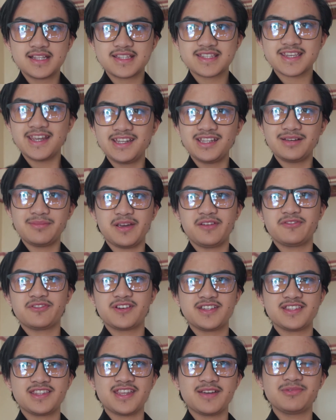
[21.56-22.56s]
It's kinda my
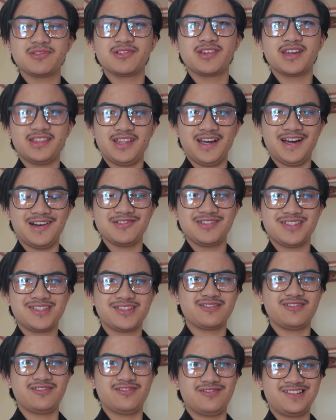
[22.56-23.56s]
first time to get out,
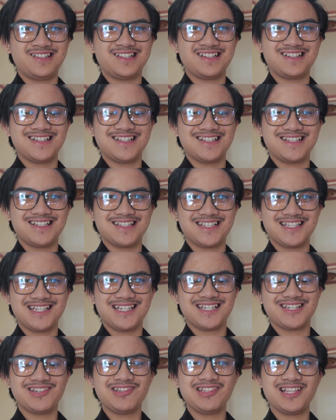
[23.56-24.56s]
so
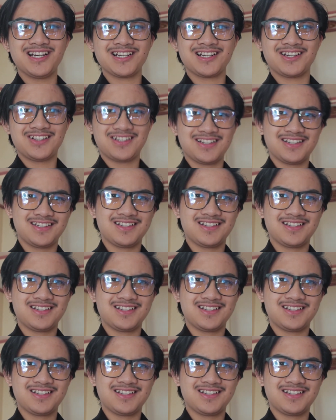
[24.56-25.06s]
good luck.